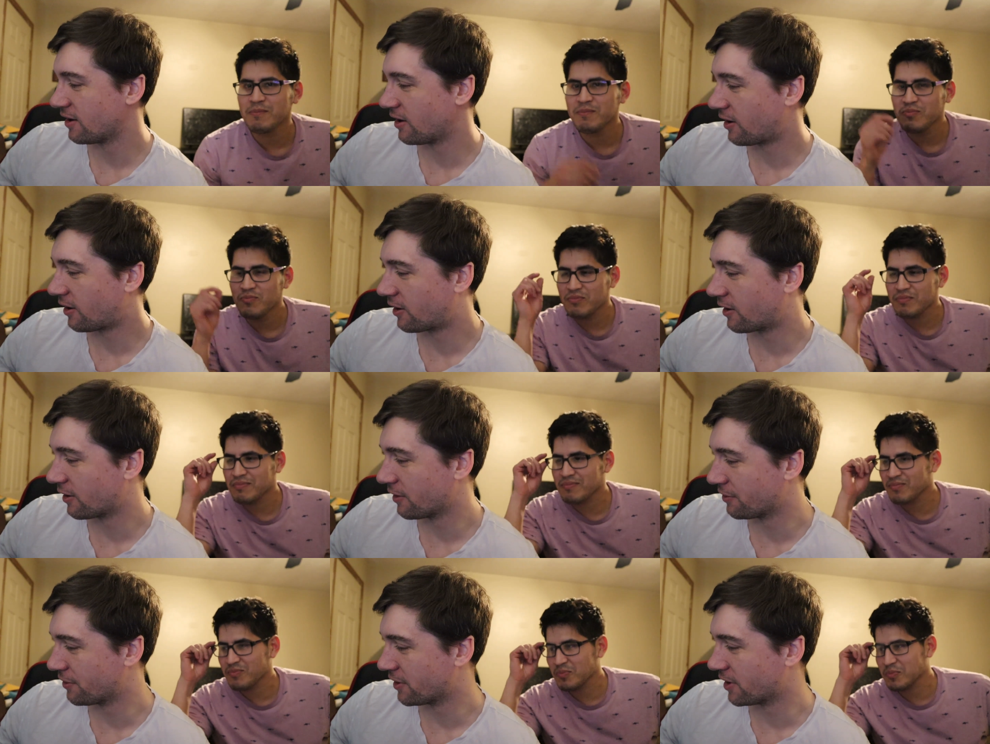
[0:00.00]

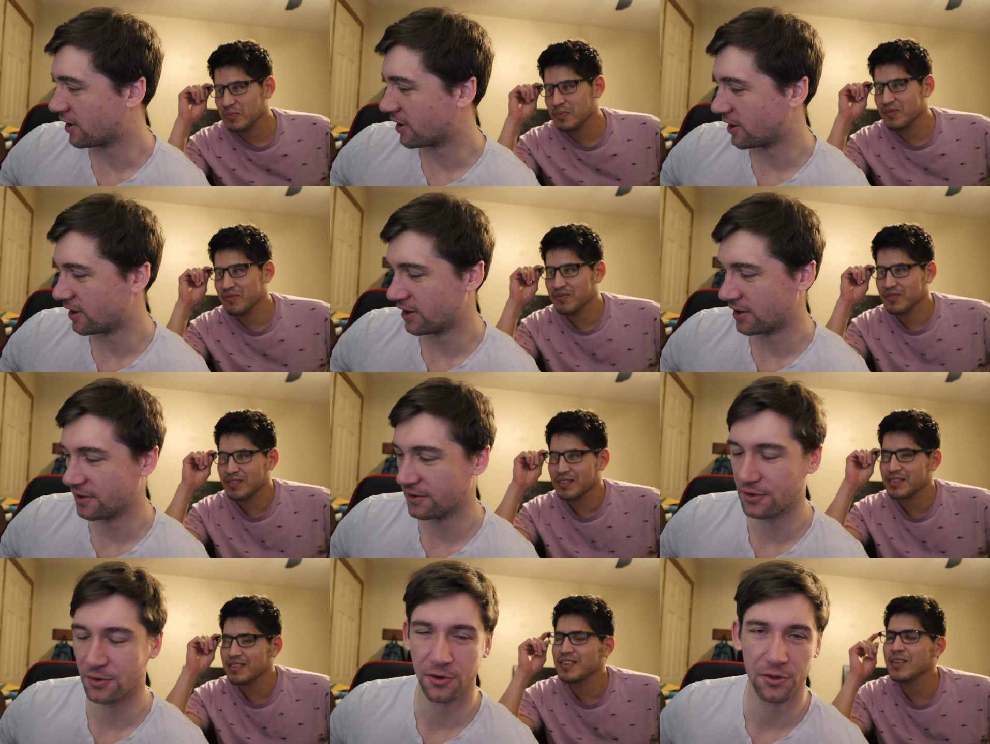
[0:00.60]
Speaker 1: are
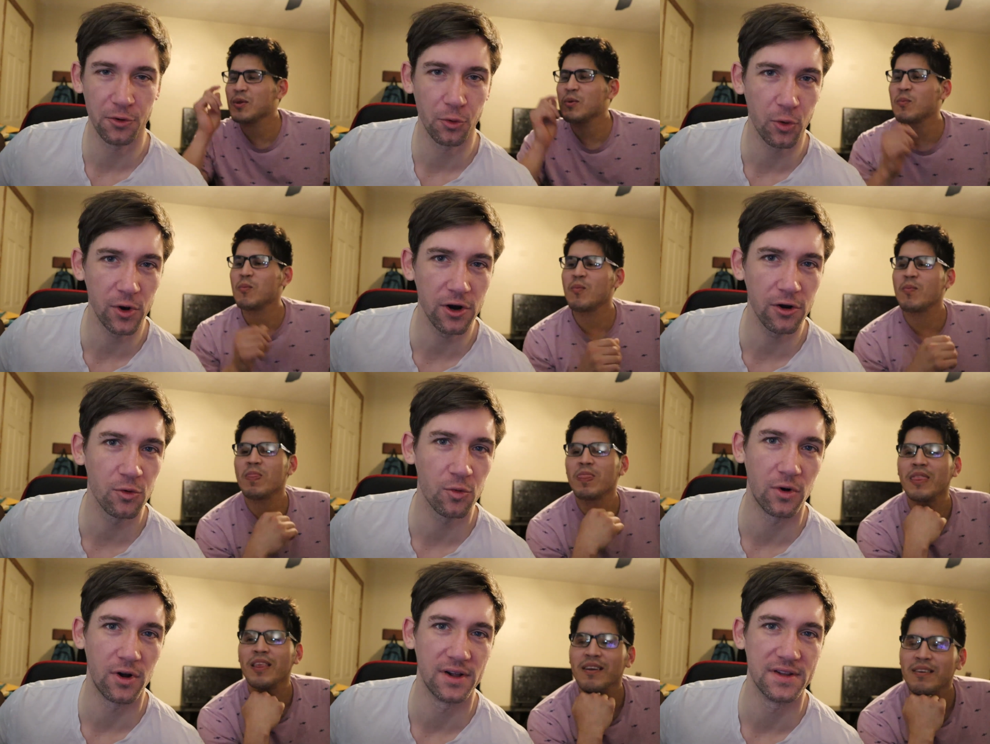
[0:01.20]
the they're the weird
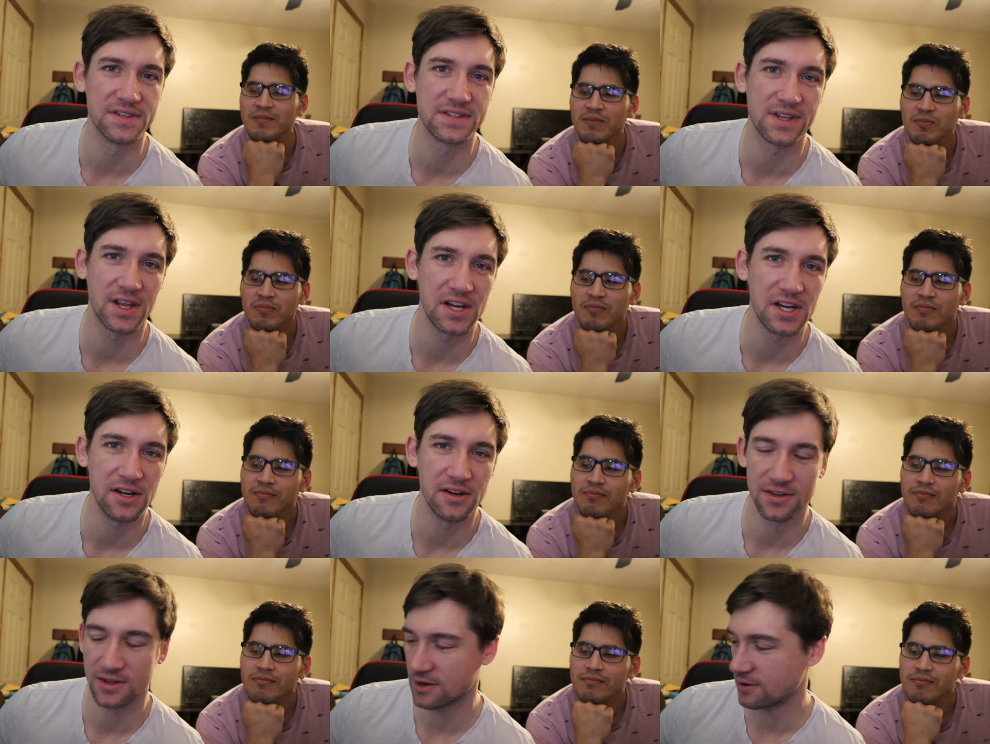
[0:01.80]
ones that
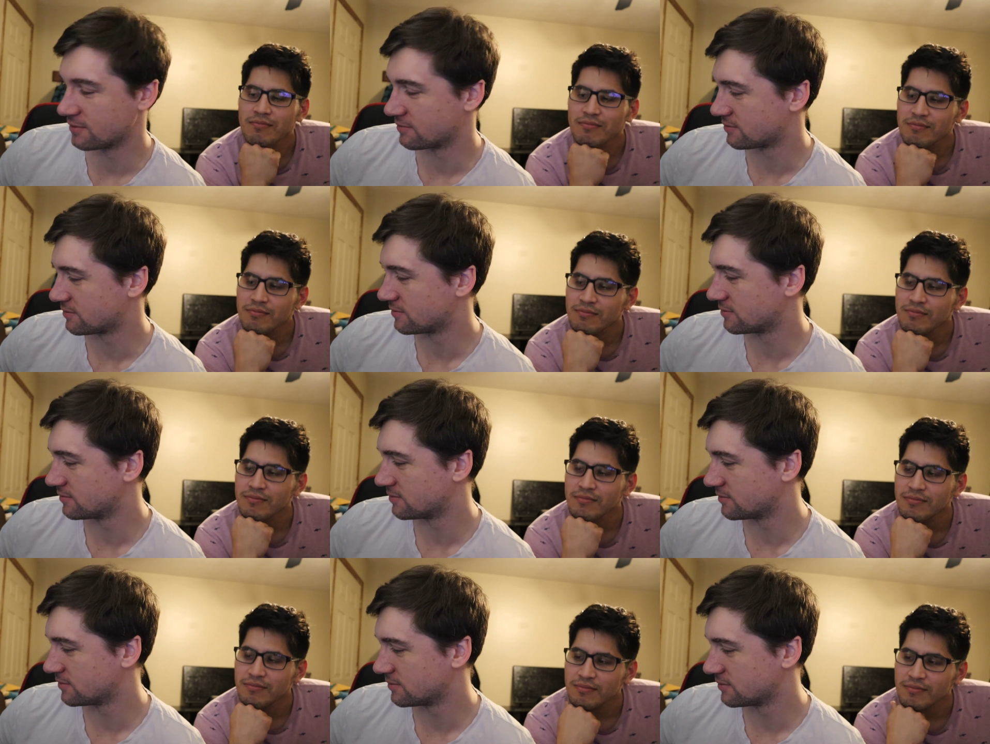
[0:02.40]
you they're
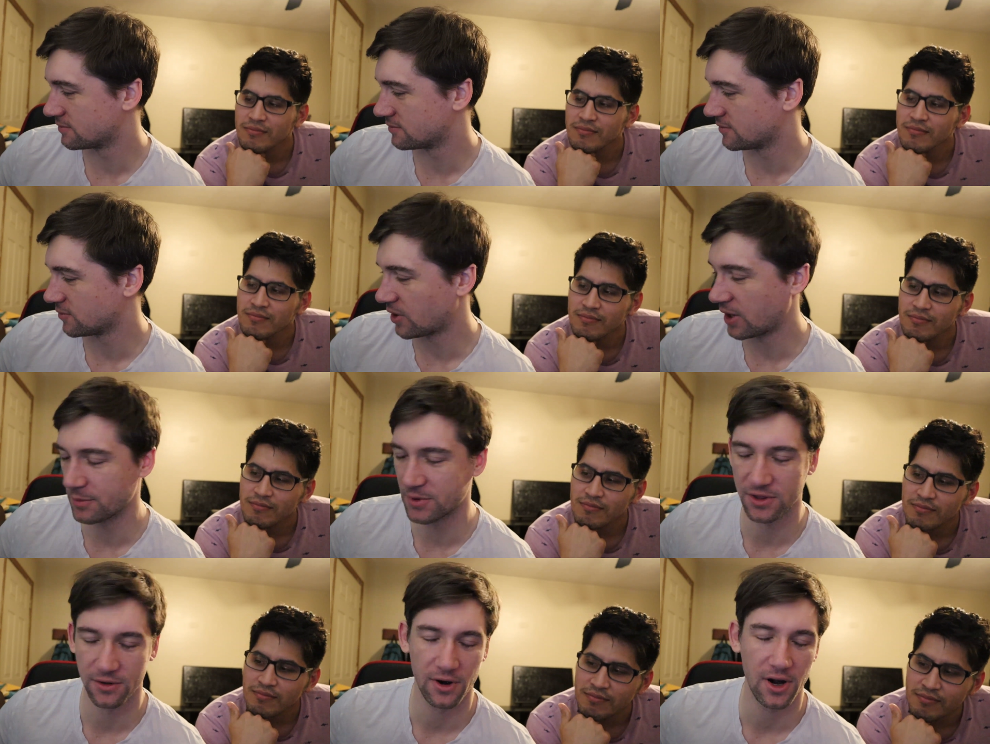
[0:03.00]
I
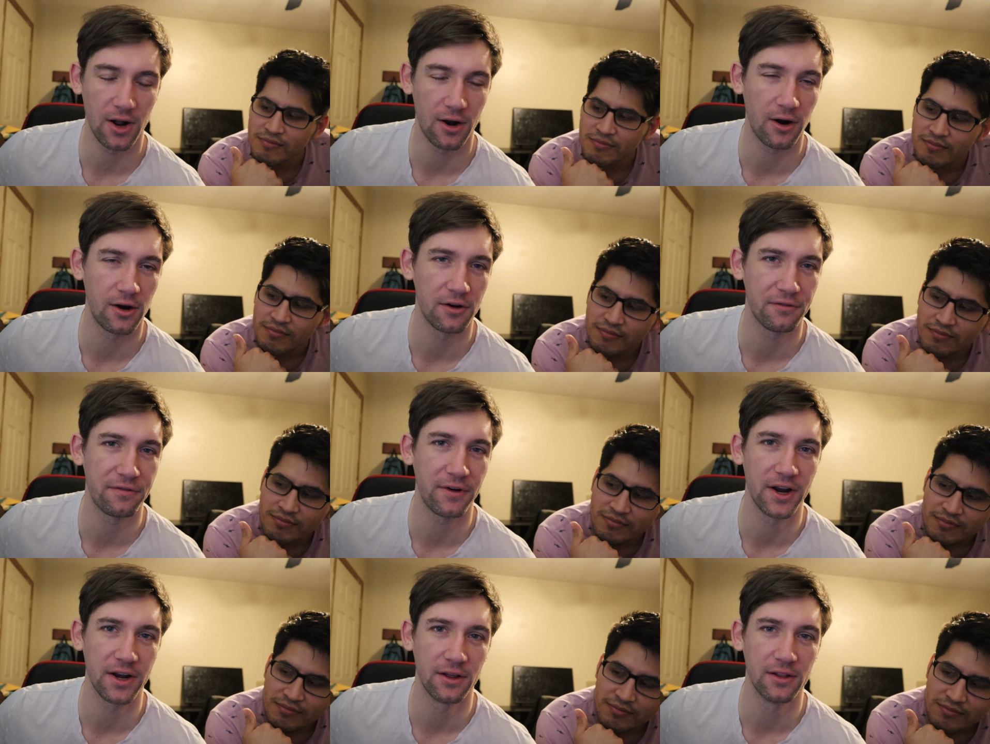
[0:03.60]
mean, they're not hard to
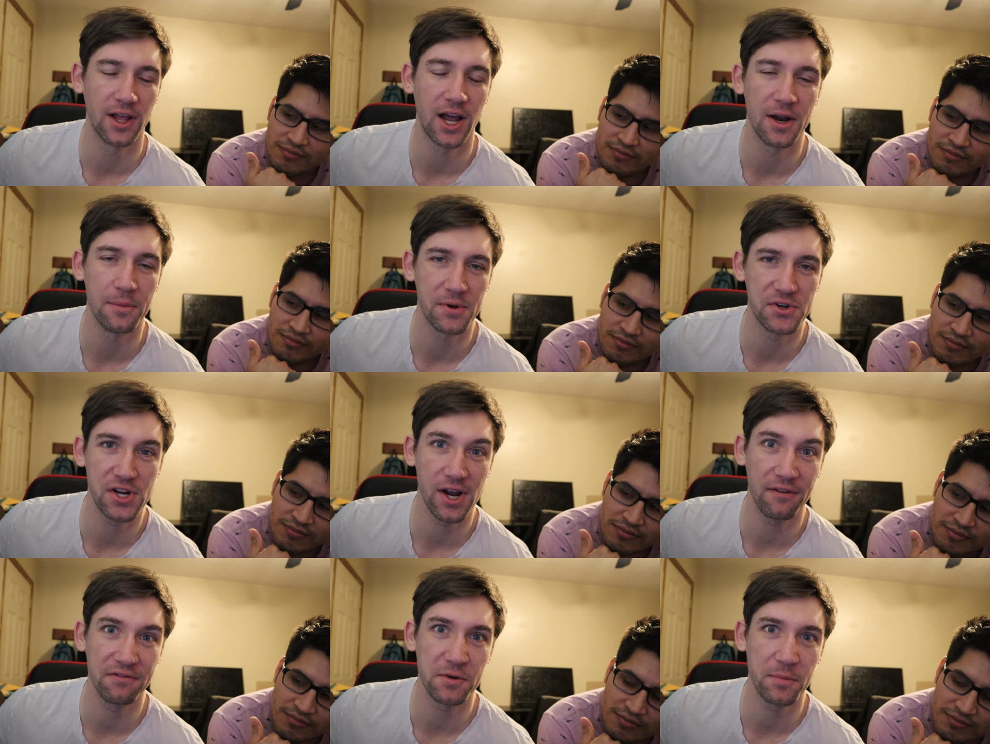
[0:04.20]
find online, but
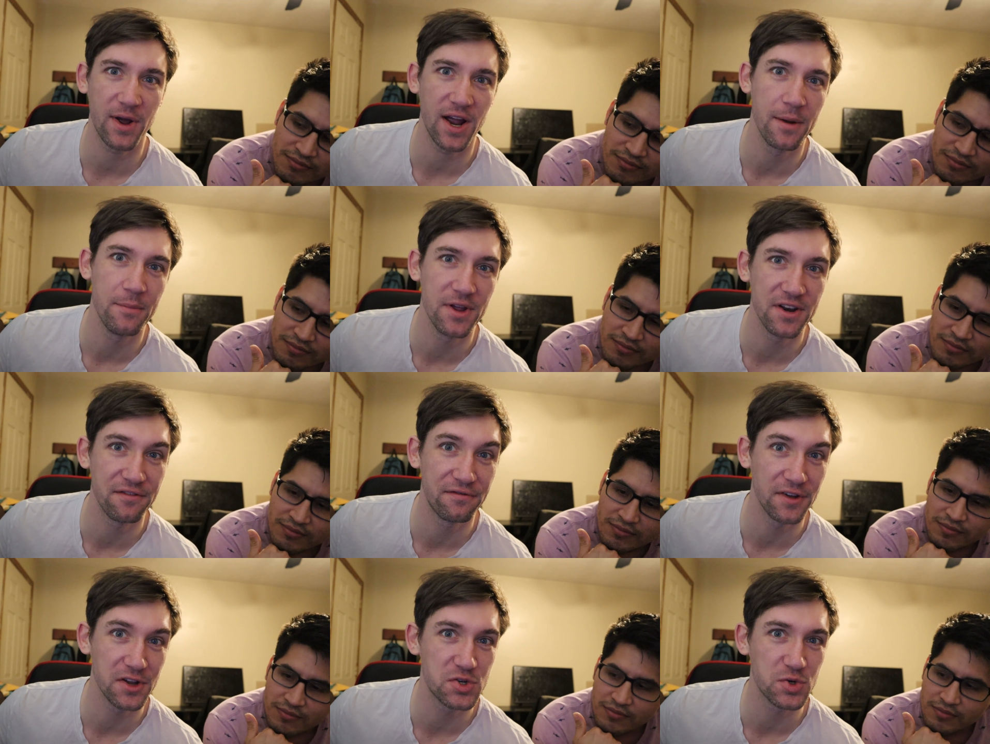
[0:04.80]
you have to buy them
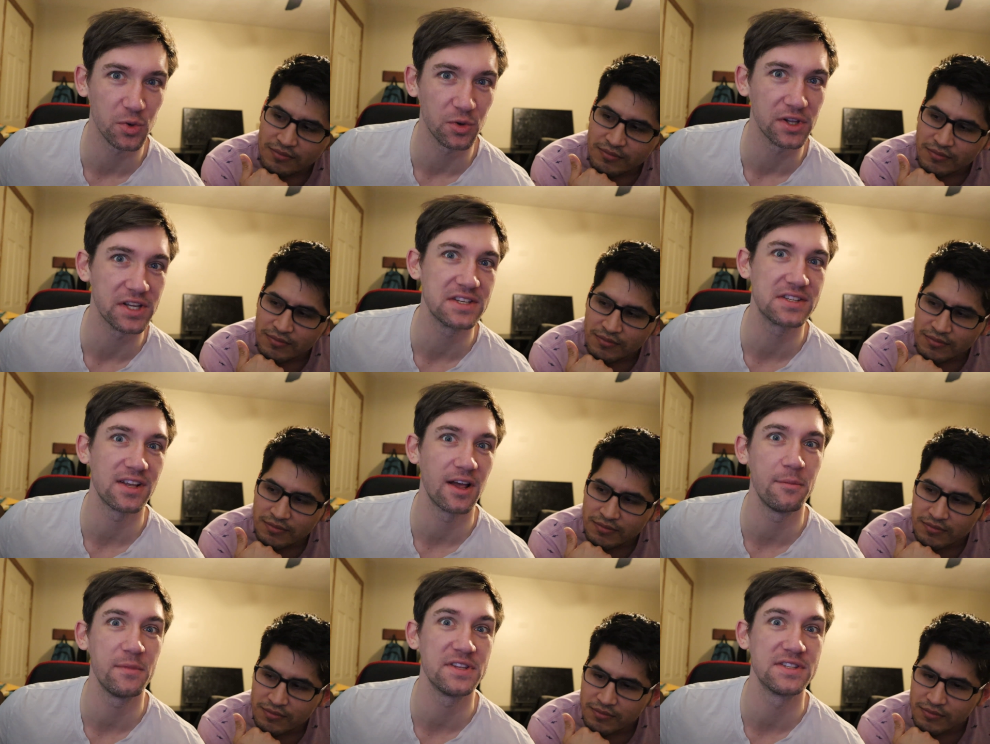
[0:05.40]
individually, so
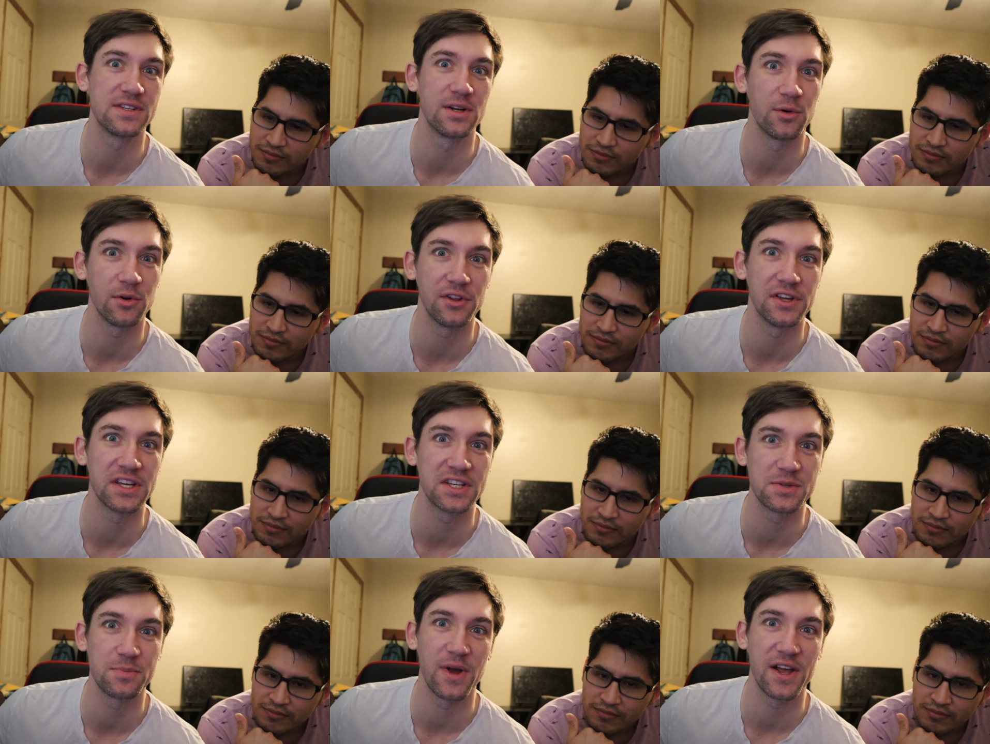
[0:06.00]
that means they're really
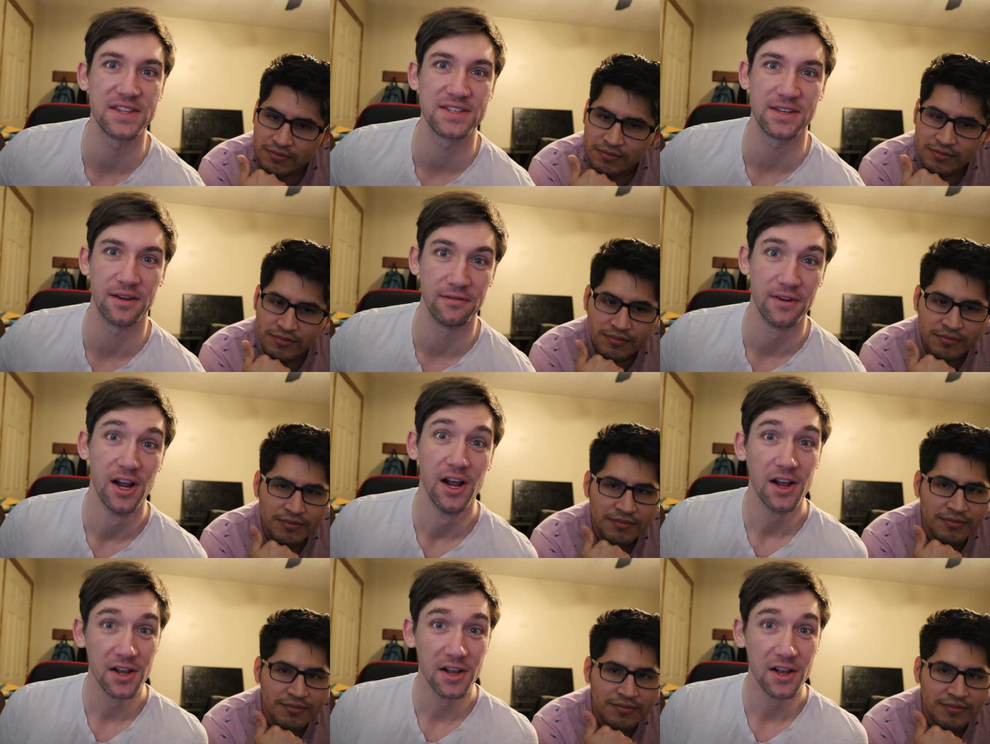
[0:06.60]
expensive.